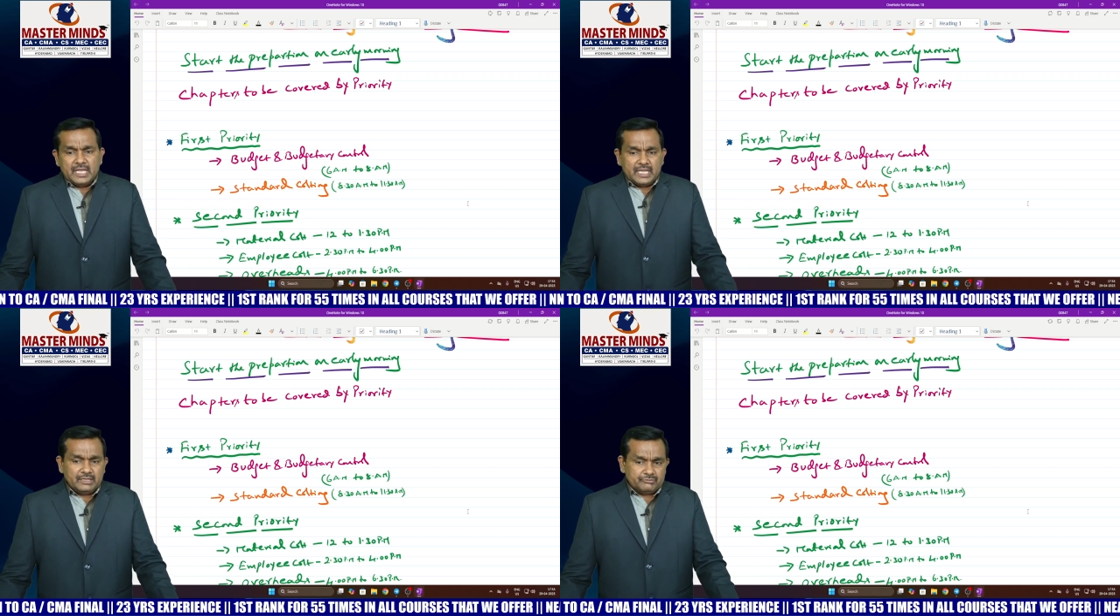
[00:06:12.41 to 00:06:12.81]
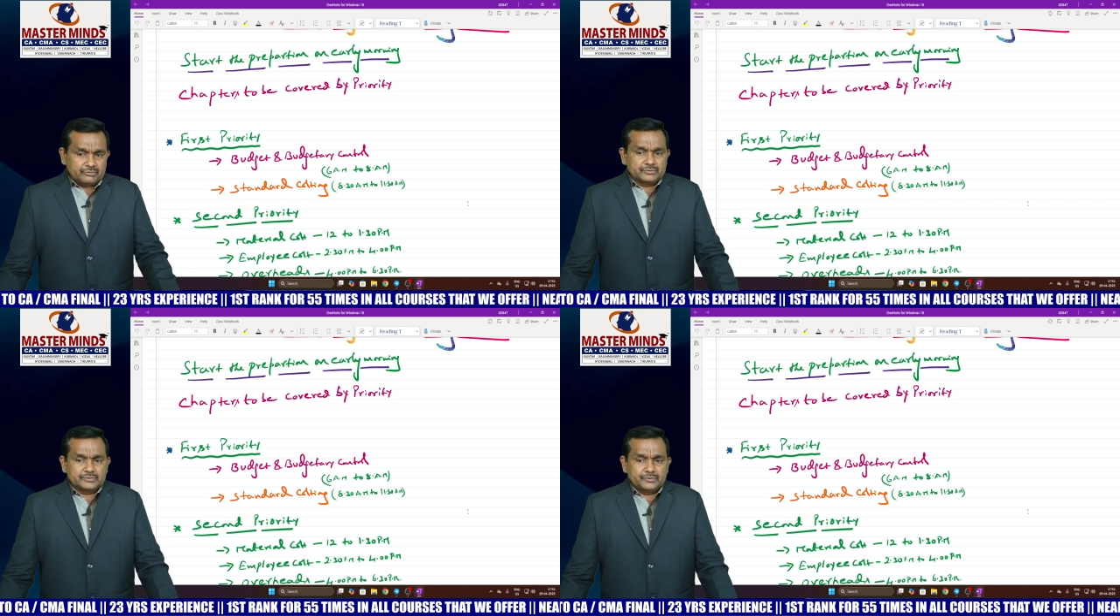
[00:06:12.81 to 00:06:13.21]
in
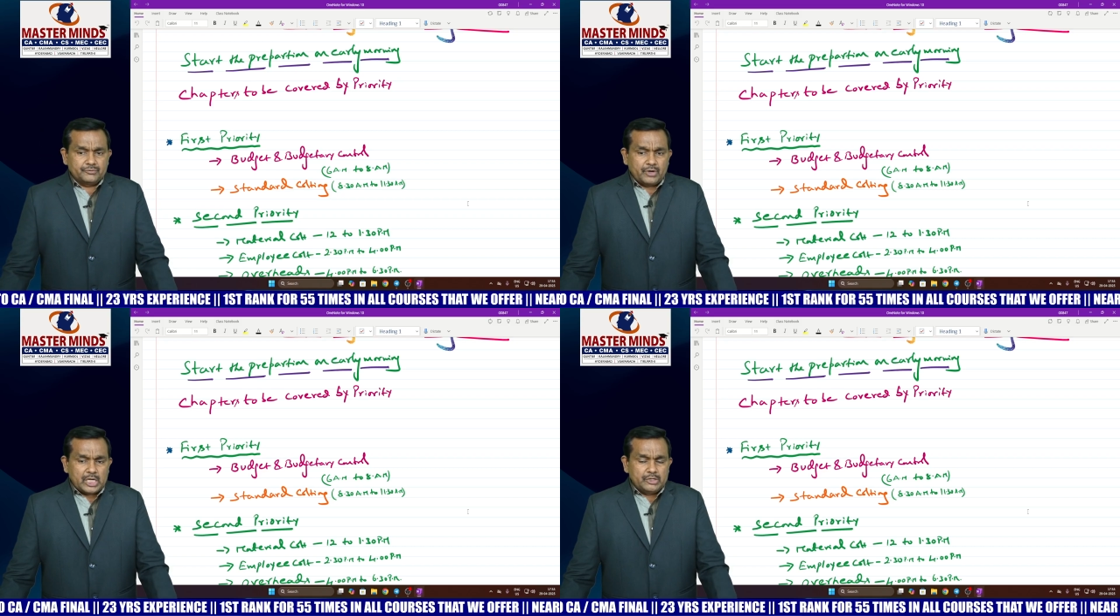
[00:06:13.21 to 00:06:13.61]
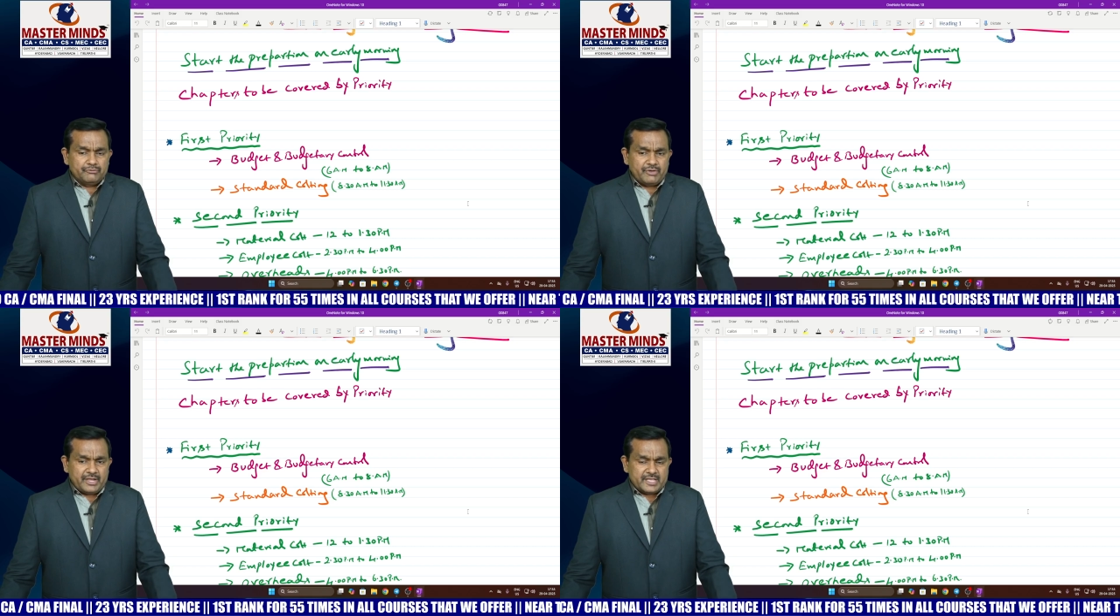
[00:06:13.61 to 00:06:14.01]

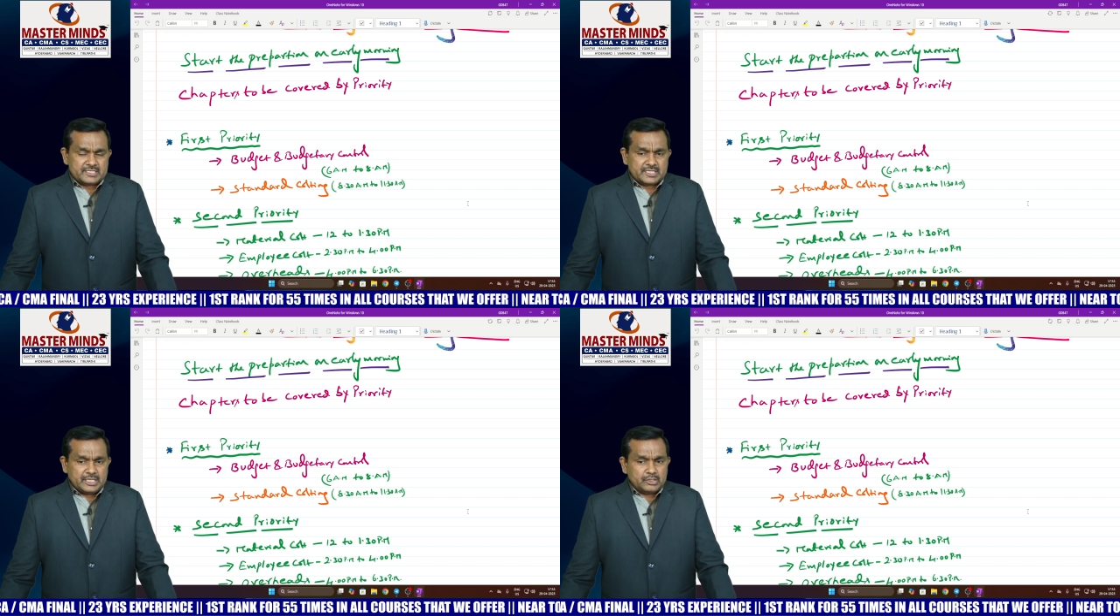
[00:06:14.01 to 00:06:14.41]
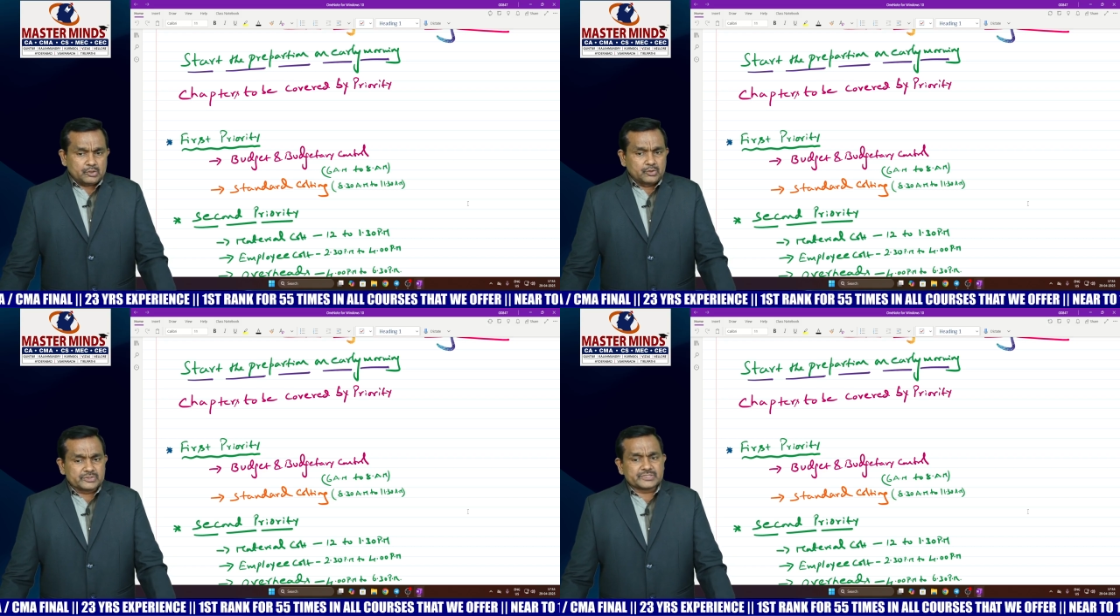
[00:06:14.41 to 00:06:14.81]
volume variance
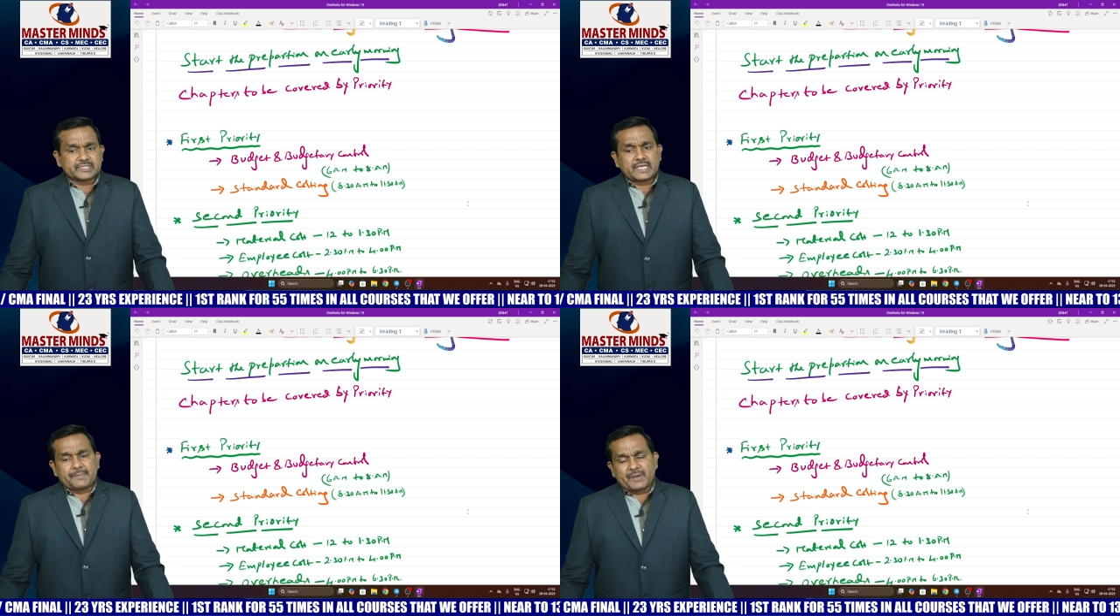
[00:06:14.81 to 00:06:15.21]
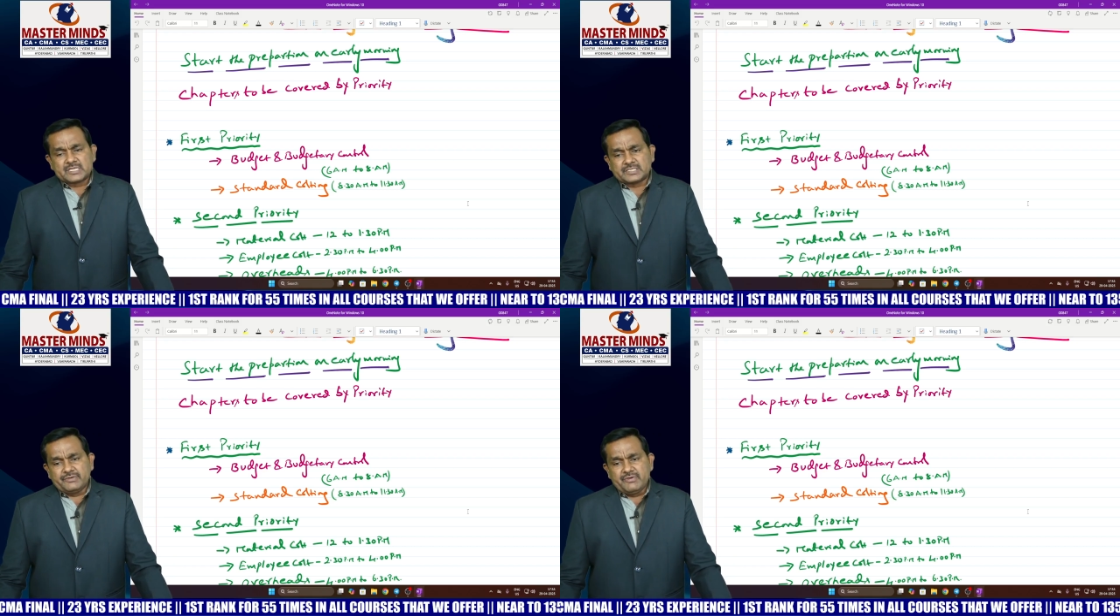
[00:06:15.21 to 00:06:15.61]
includes
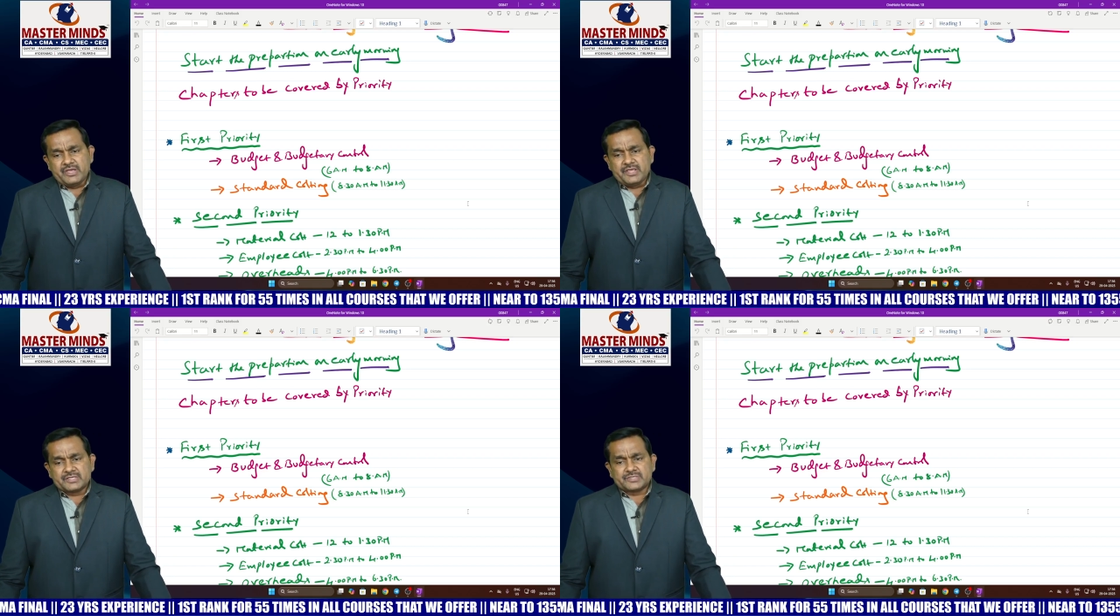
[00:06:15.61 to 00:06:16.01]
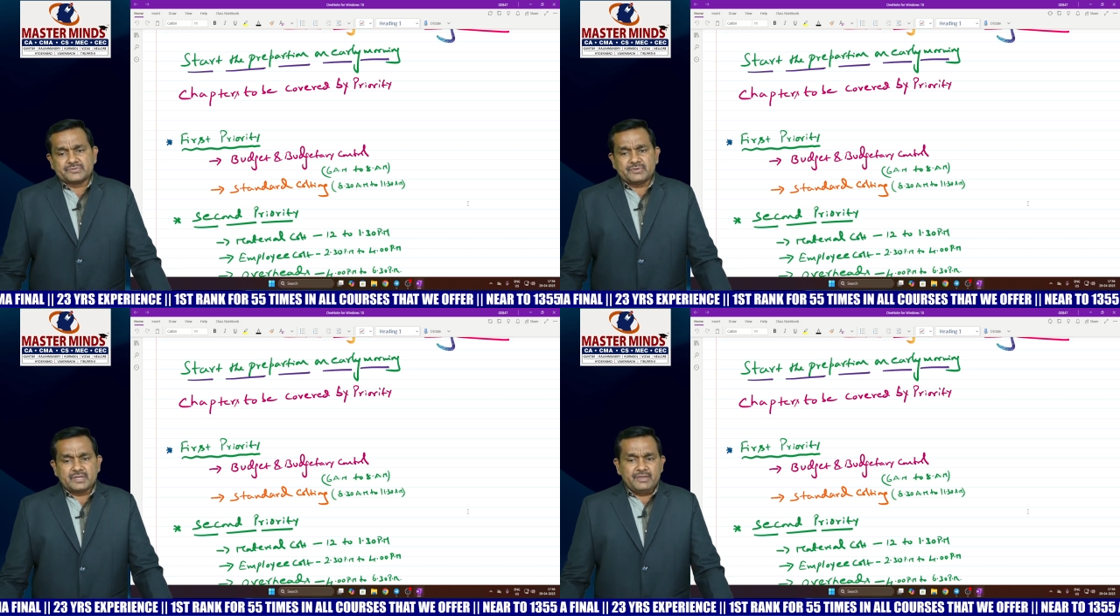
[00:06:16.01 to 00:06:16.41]
capacity variance,
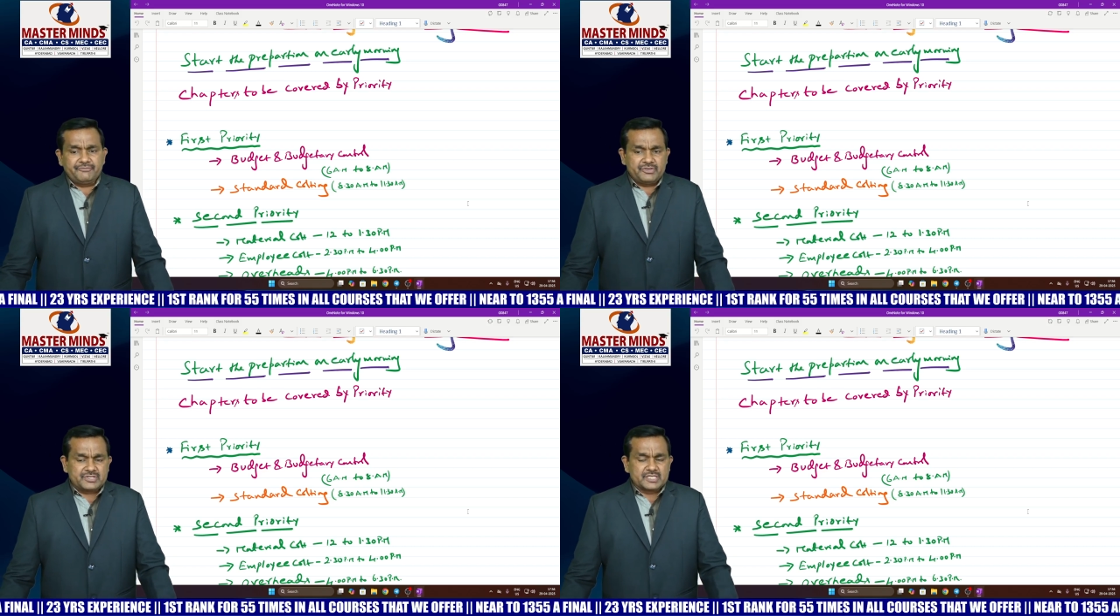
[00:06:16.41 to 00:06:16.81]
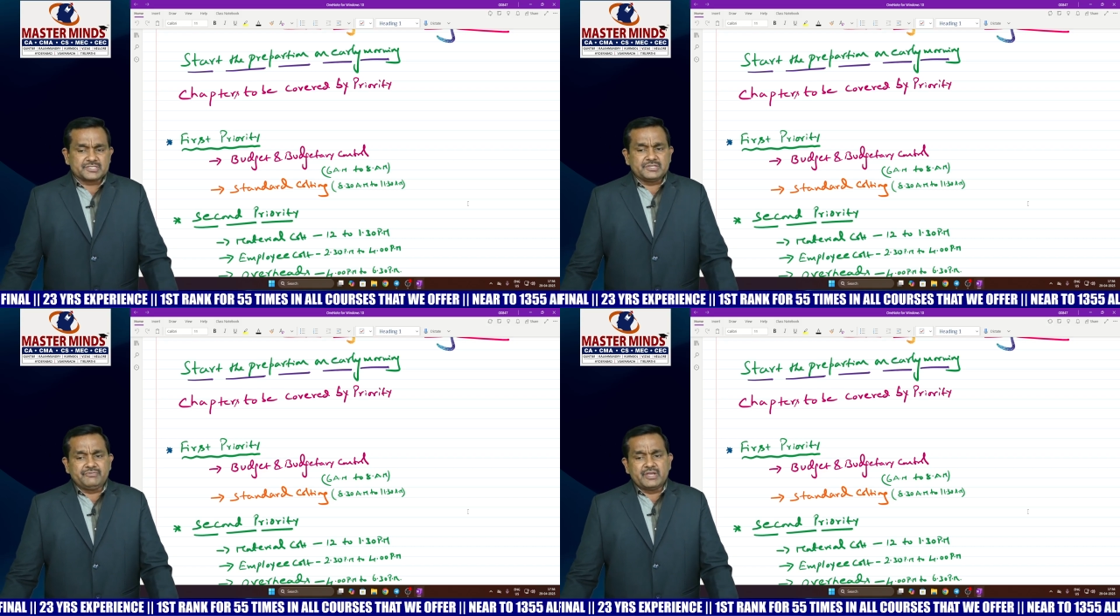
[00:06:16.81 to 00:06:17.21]

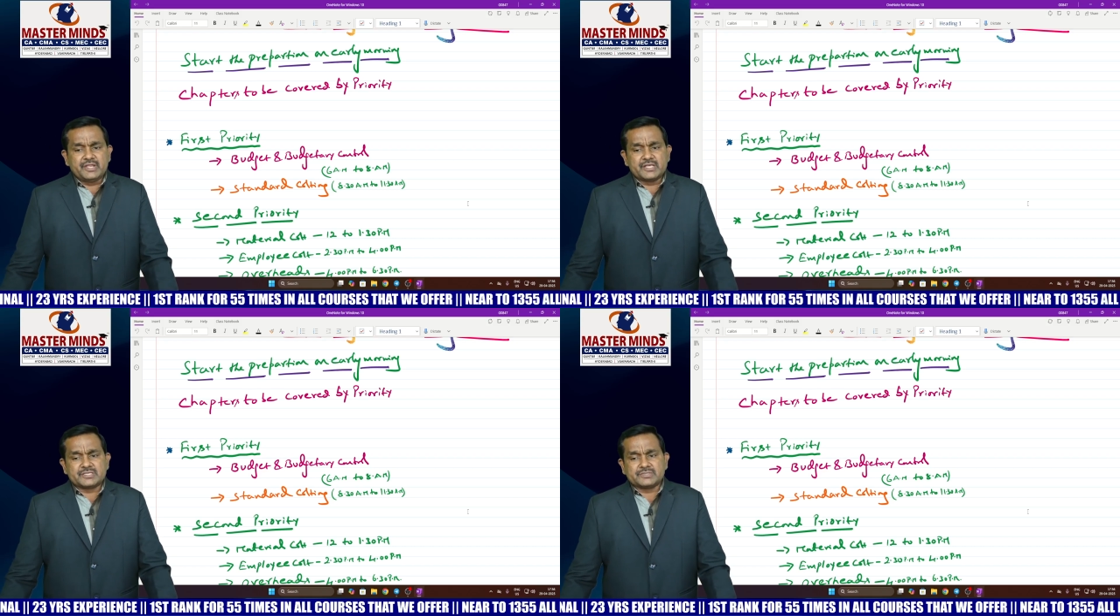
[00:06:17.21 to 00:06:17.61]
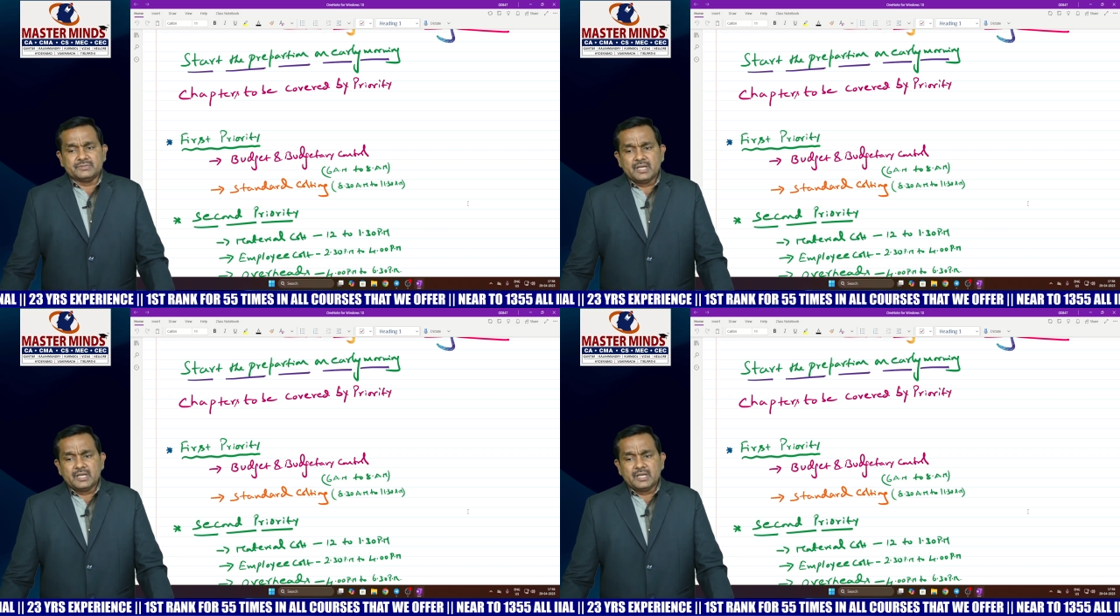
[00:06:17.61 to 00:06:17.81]
efficiency variance,